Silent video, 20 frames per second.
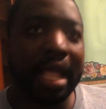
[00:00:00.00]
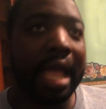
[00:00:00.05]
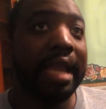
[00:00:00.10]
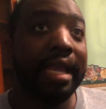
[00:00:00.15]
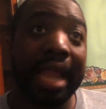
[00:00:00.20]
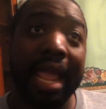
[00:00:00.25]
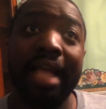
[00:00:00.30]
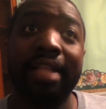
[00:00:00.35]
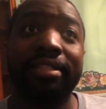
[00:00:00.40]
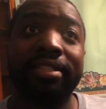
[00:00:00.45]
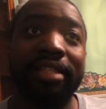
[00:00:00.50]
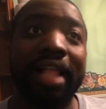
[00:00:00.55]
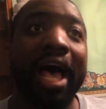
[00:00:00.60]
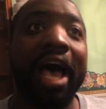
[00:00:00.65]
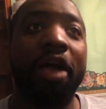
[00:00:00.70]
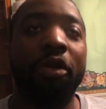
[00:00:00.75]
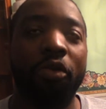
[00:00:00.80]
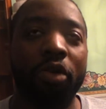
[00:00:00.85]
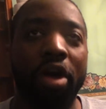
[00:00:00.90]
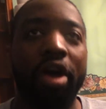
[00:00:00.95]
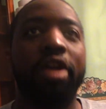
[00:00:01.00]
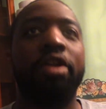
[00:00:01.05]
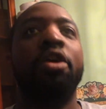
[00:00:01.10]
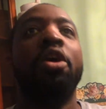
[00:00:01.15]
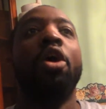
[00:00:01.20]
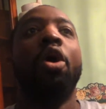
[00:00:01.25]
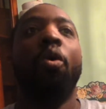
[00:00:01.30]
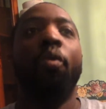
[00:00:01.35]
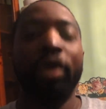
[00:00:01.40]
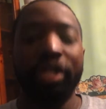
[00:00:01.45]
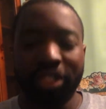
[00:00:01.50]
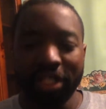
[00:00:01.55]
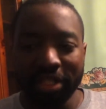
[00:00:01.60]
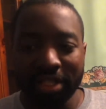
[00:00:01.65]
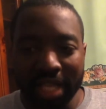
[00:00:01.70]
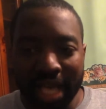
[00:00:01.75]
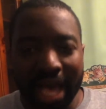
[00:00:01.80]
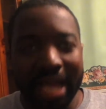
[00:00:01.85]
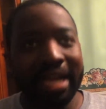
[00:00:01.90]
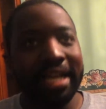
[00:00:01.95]
Dan Slott run, which is
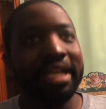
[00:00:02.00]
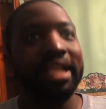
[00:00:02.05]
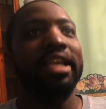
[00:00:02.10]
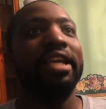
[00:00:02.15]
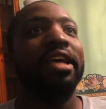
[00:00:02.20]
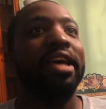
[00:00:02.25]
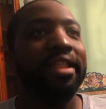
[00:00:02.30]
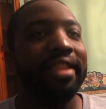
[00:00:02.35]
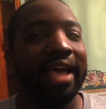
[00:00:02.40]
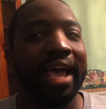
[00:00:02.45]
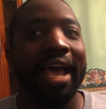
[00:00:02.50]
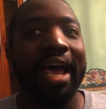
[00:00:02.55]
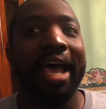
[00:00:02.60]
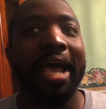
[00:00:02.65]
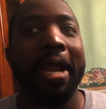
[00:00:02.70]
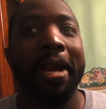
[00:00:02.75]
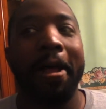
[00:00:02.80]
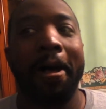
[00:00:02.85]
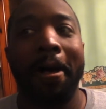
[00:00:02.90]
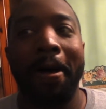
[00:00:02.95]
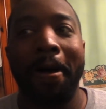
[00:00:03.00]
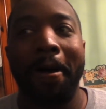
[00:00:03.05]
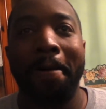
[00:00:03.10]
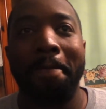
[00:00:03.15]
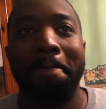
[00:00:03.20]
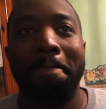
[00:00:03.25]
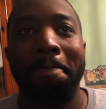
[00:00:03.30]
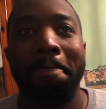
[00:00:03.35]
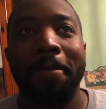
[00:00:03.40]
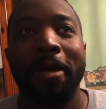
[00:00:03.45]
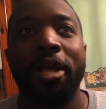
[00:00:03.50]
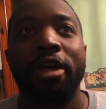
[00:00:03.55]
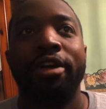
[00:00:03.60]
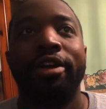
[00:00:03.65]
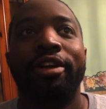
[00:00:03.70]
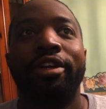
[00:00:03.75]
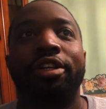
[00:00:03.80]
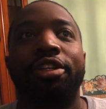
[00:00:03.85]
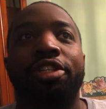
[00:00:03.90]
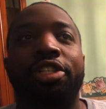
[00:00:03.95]
the idea that
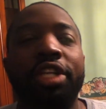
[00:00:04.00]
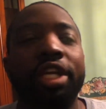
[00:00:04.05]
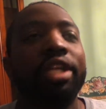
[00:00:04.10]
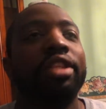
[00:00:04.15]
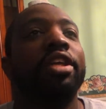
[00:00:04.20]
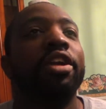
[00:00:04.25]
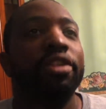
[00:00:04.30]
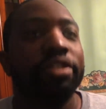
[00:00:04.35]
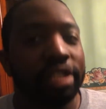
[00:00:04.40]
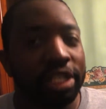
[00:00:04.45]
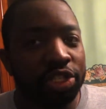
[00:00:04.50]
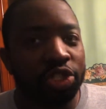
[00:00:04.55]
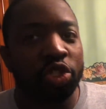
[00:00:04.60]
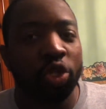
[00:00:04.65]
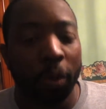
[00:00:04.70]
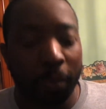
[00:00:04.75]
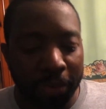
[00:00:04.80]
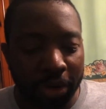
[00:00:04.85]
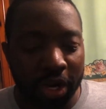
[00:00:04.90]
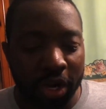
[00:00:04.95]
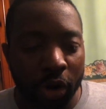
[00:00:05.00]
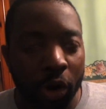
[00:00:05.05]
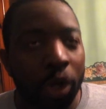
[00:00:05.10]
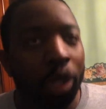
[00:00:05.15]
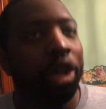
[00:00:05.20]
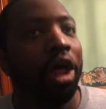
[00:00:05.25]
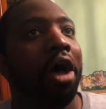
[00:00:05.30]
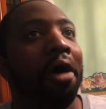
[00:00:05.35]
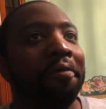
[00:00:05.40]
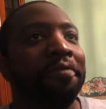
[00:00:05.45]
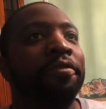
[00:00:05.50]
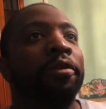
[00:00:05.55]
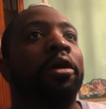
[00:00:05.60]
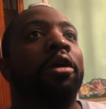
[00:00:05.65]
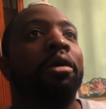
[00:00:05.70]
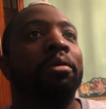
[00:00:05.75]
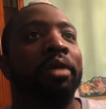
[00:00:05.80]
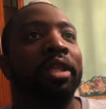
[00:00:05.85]
there's a superhero law firm,